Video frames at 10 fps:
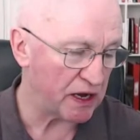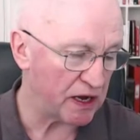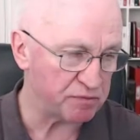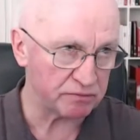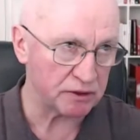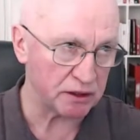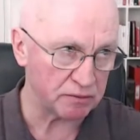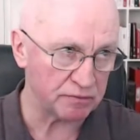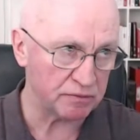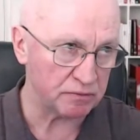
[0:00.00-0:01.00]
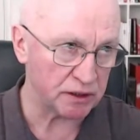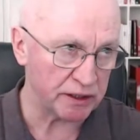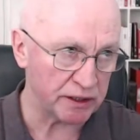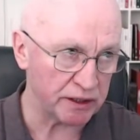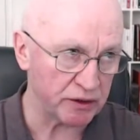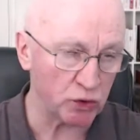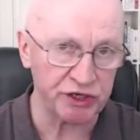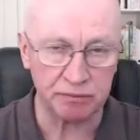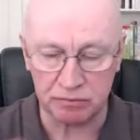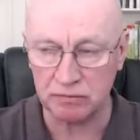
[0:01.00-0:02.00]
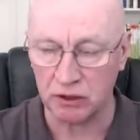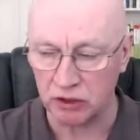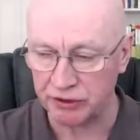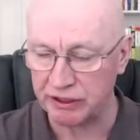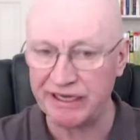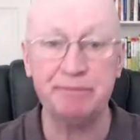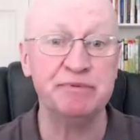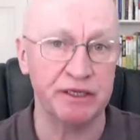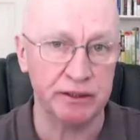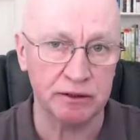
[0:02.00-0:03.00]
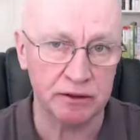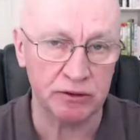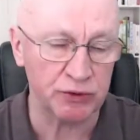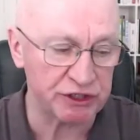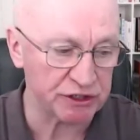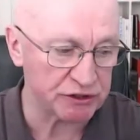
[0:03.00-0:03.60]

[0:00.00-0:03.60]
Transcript: my my audio on Libsyn, which is